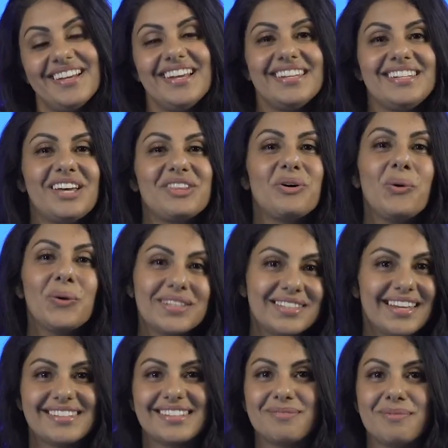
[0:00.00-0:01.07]
Now, the Old
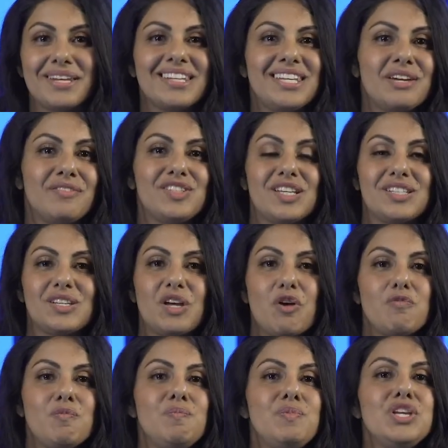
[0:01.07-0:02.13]
Testament gives us
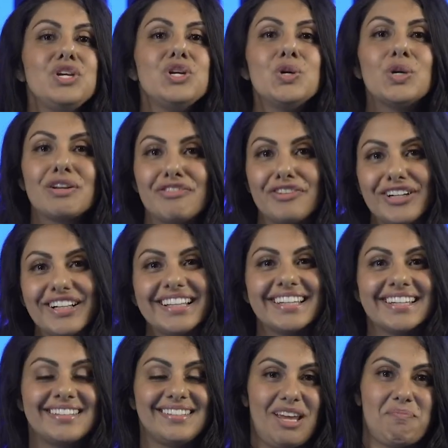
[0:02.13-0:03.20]
beautiful
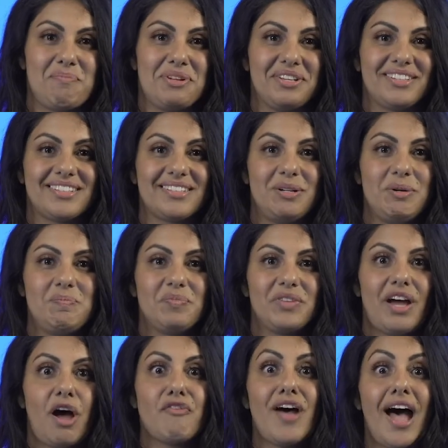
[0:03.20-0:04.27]
examples
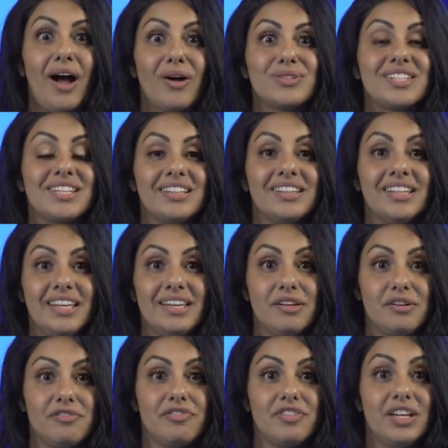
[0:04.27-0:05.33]
of how to
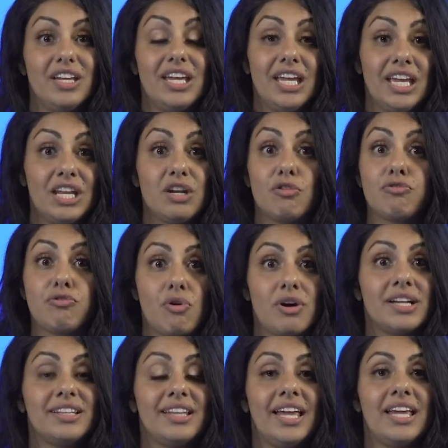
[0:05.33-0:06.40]
live in a
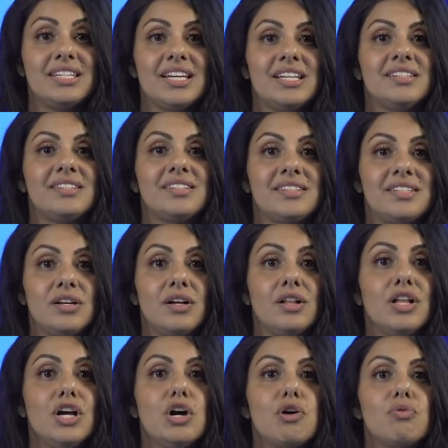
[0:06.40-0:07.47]
foreign land and
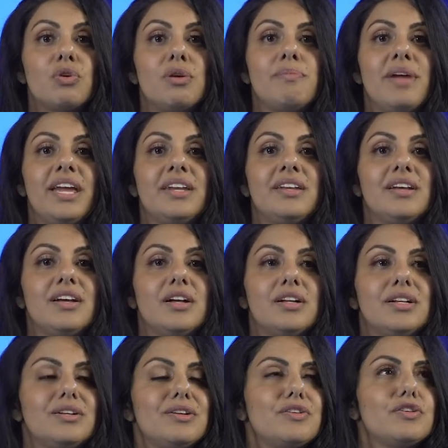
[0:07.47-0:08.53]
still remain
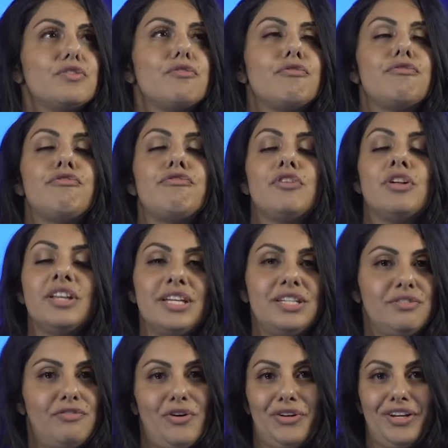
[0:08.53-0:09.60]
fully
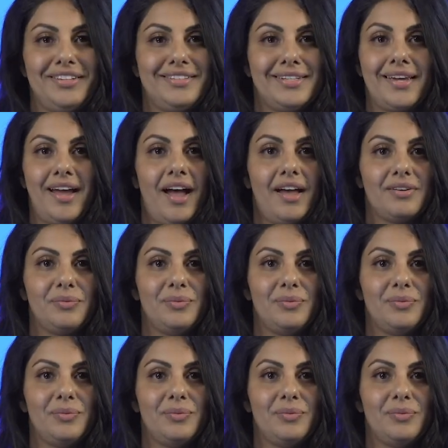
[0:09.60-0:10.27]
devoted to God.